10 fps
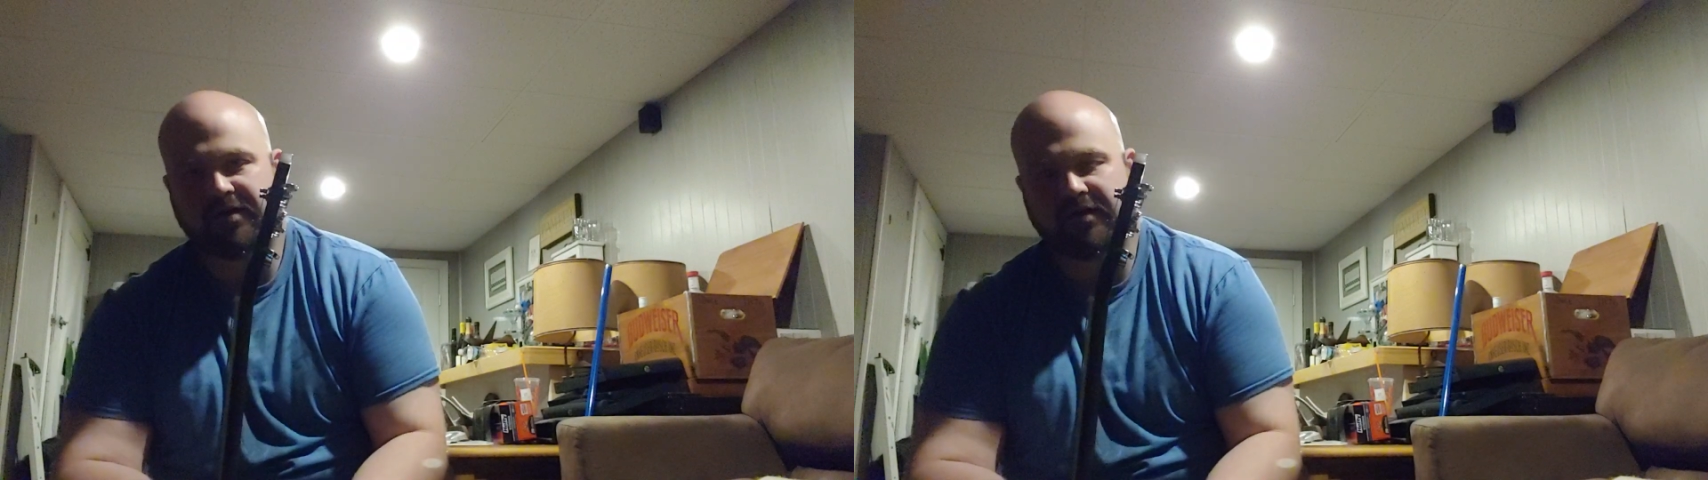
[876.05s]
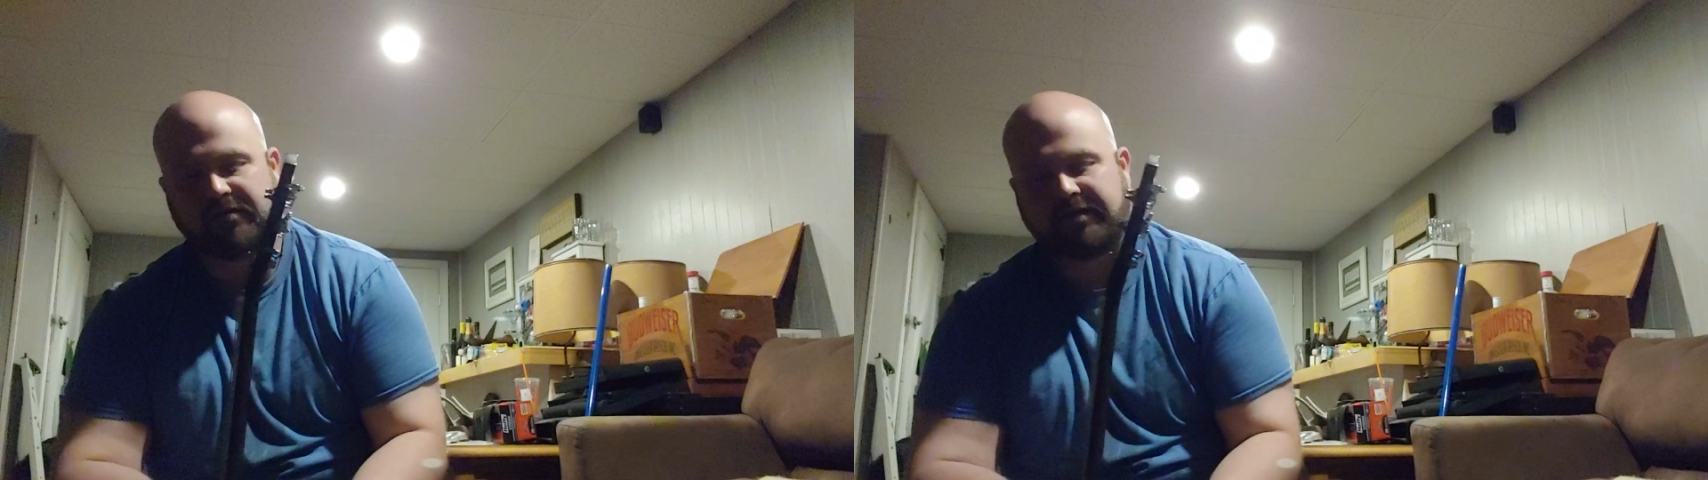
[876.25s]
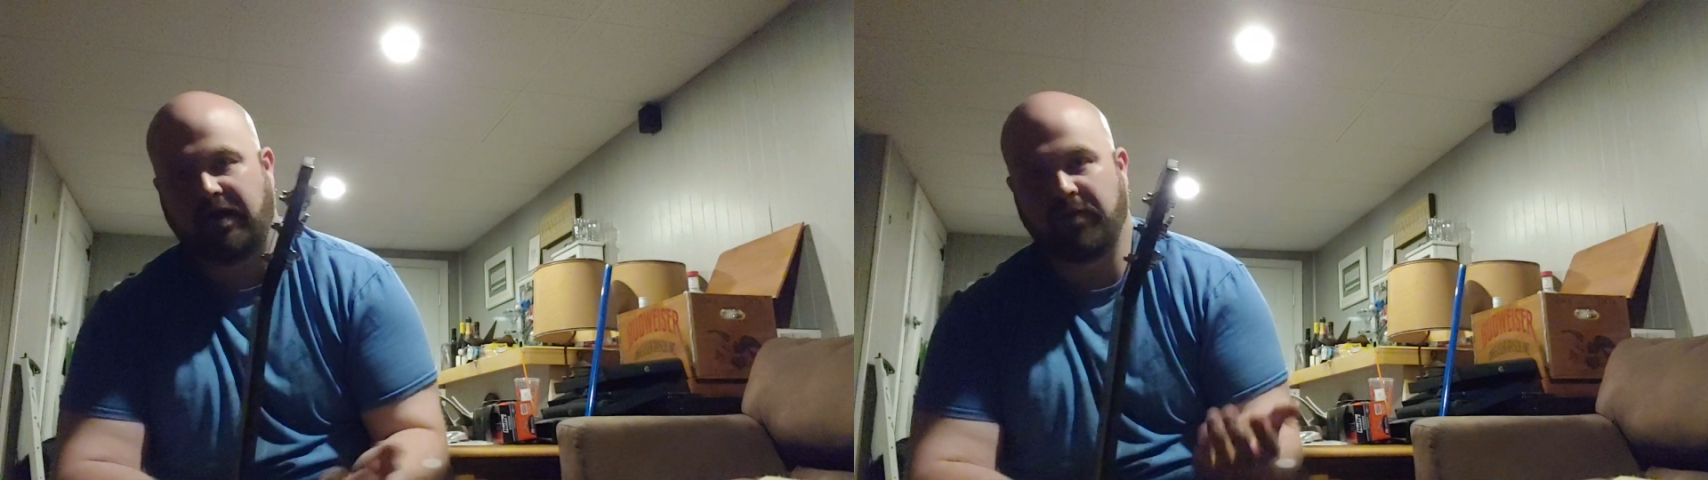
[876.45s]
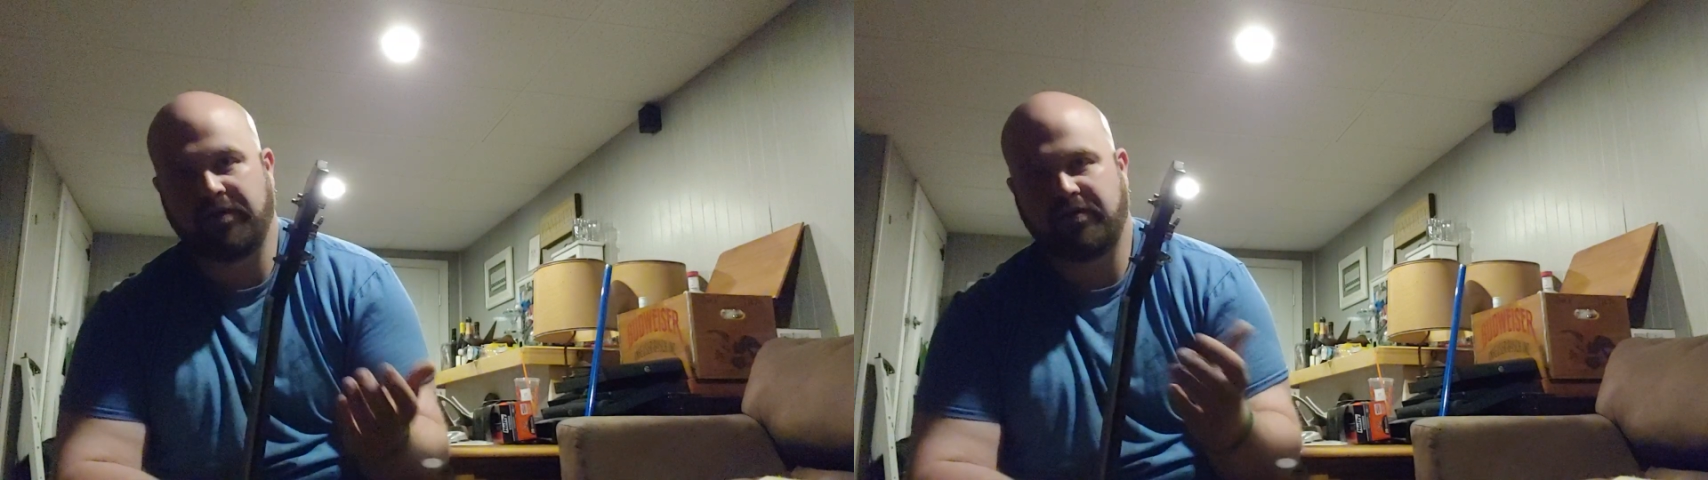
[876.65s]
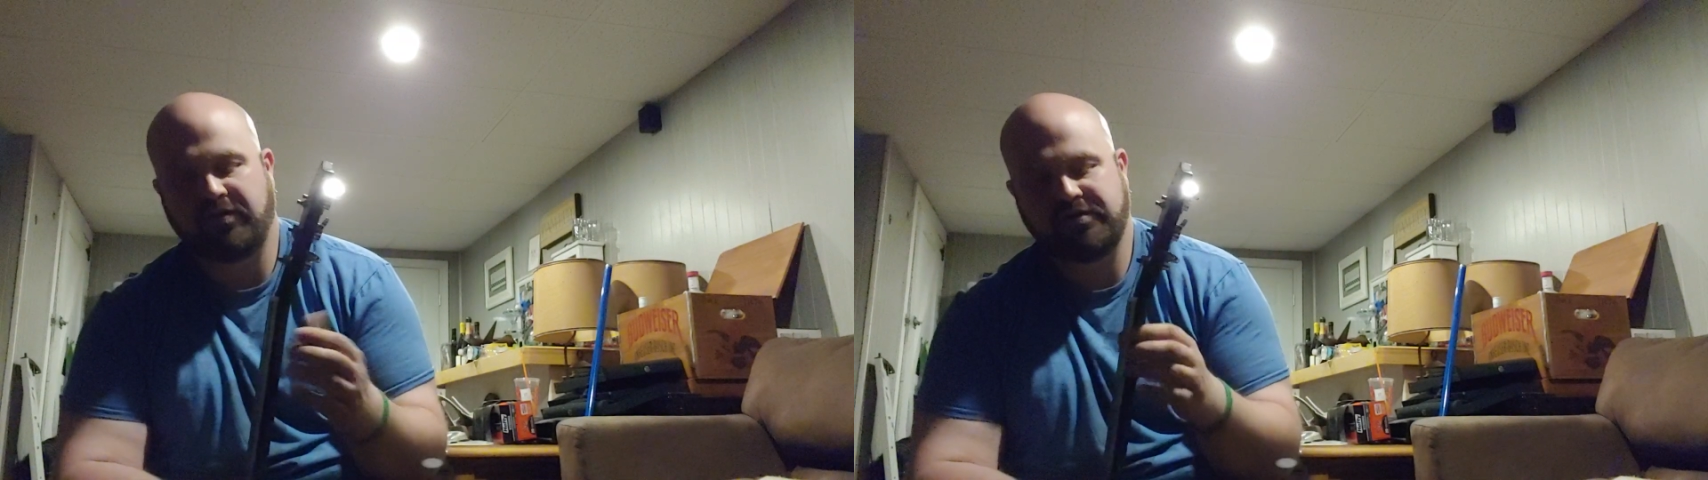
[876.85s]
called.
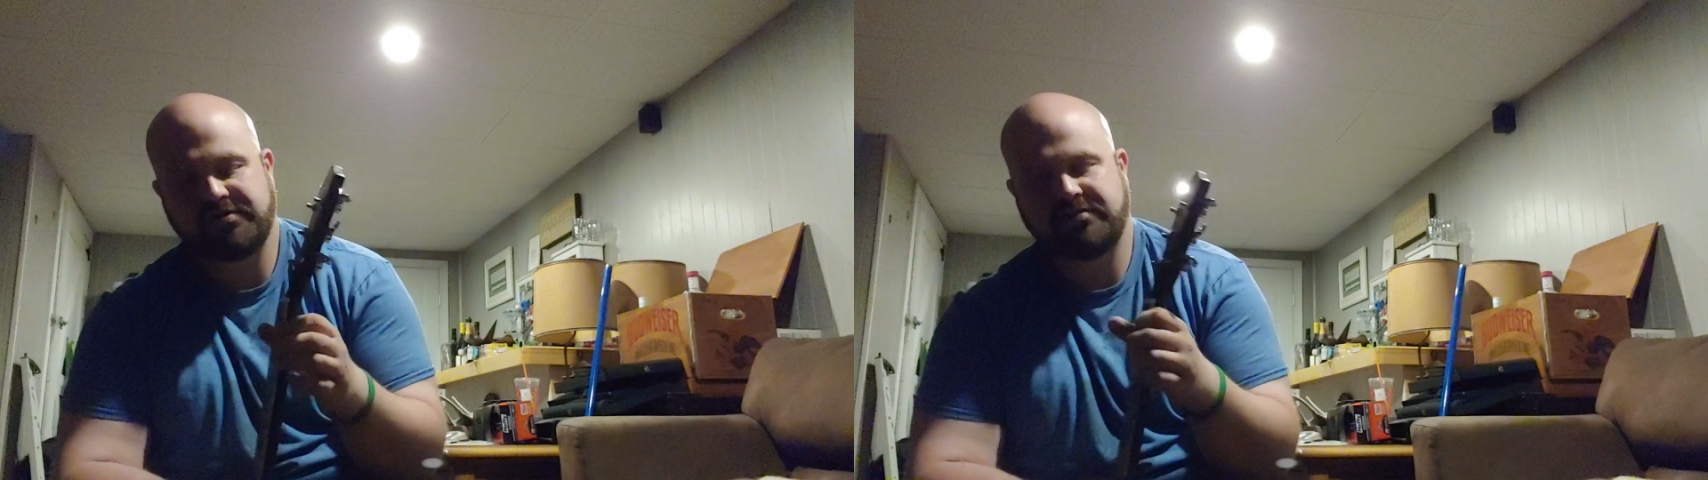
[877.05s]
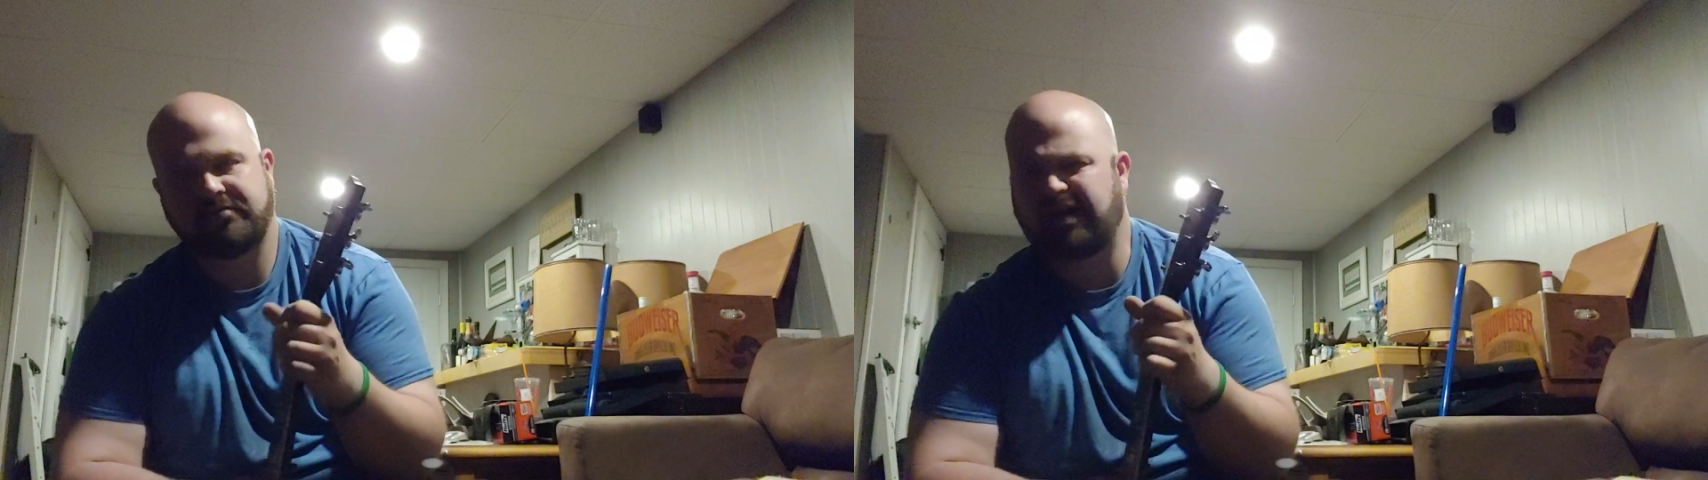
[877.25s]
Cowboy chords.